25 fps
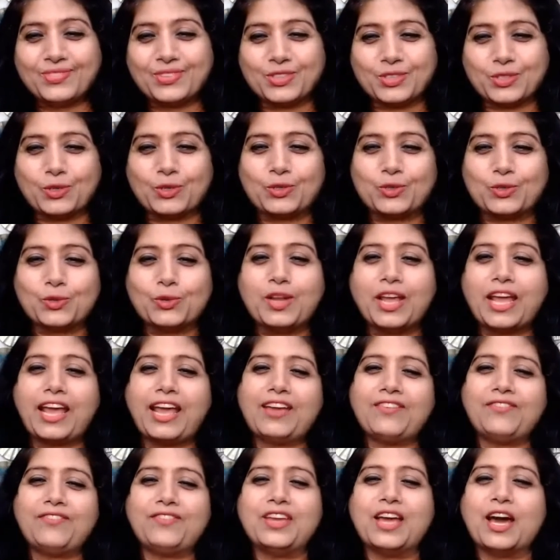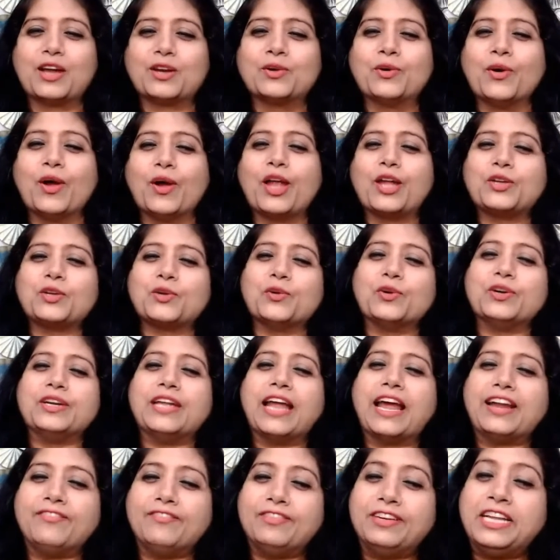So today we are going to
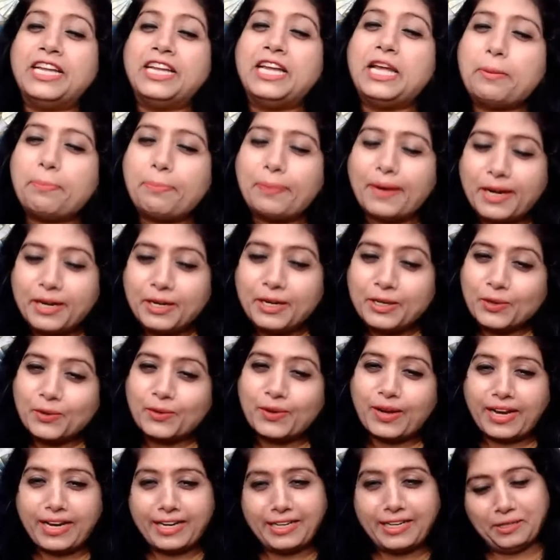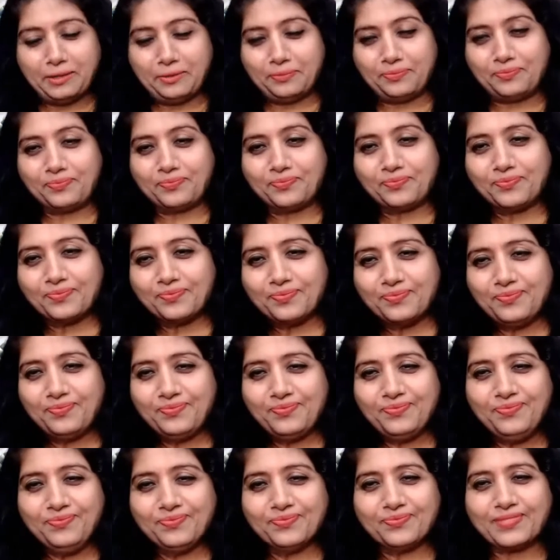delve deep into it
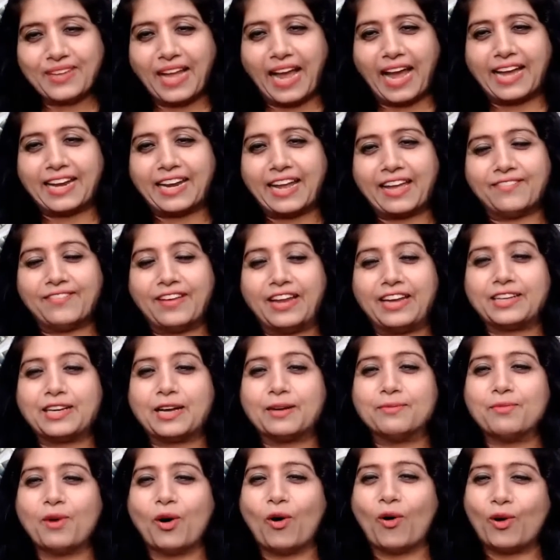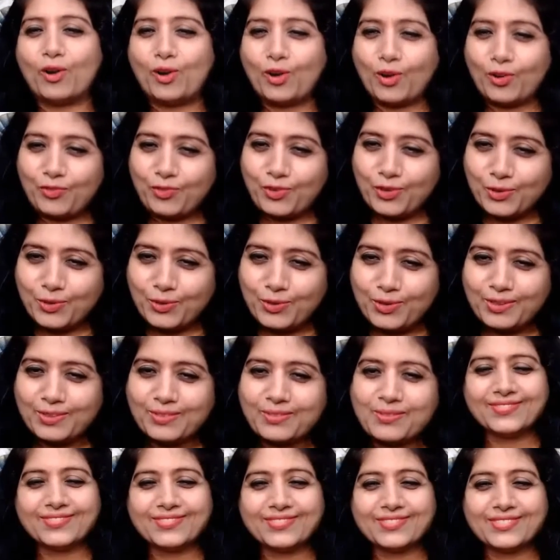and I welcome all of you.
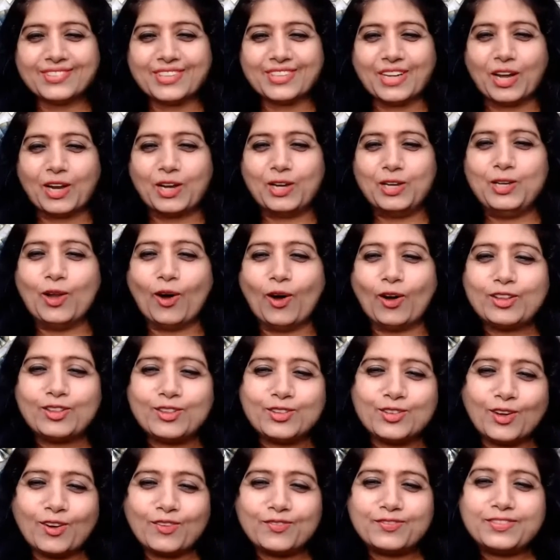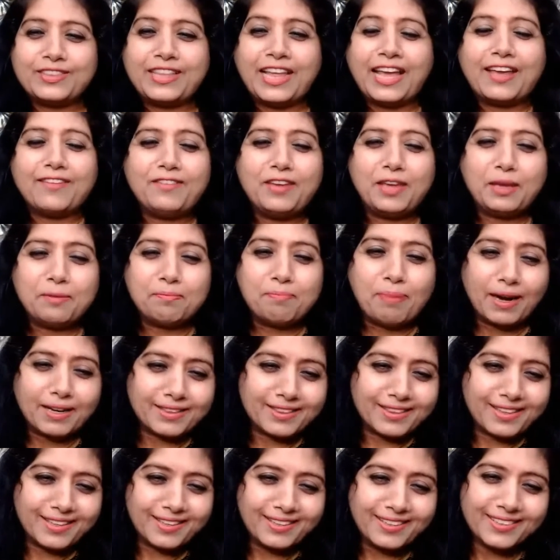Lots of Devi
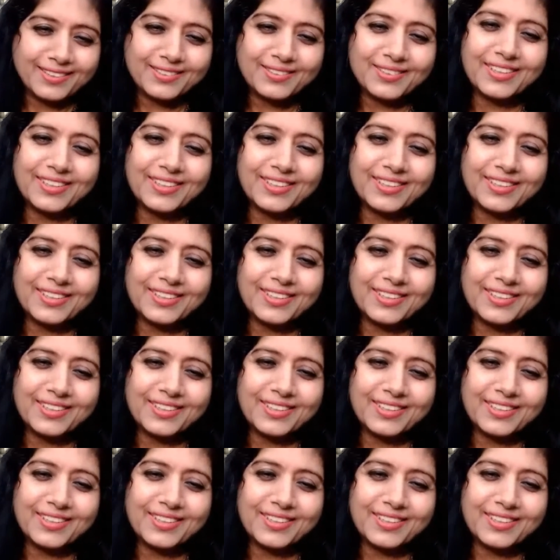Bhakt.